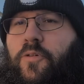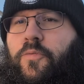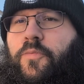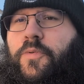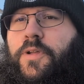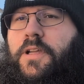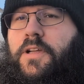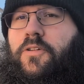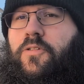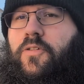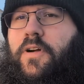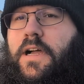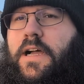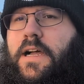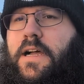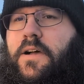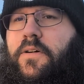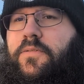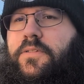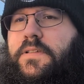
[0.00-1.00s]
we go
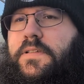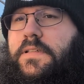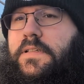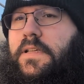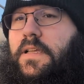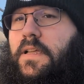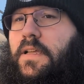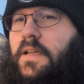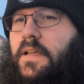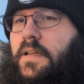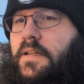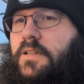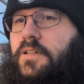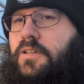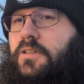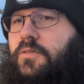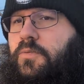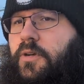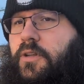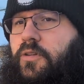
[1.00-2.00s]
out,
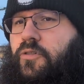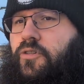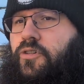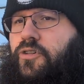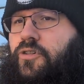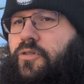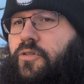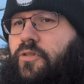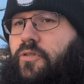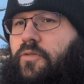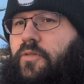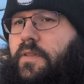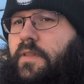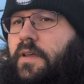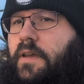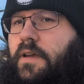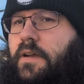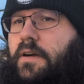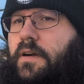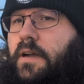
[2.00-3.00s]
just want to show you
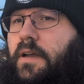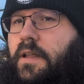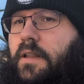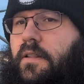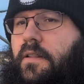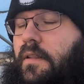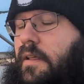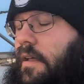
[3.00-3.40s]
there and